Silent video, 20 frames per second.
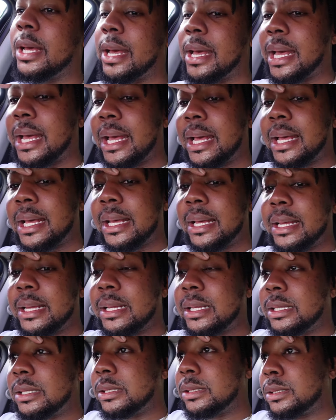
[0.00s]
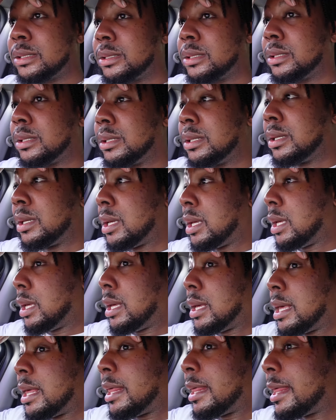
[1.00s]
and
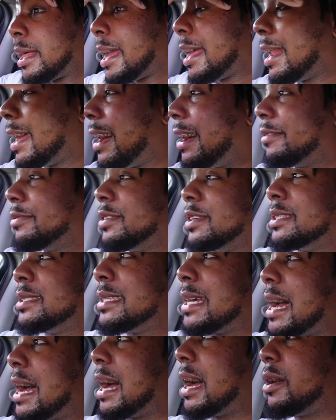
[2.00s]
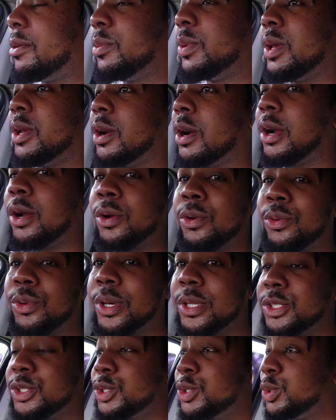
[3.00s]
then after that, we are
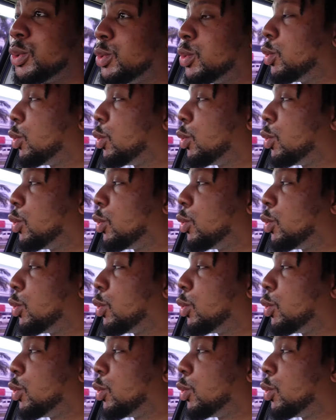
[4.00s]
going to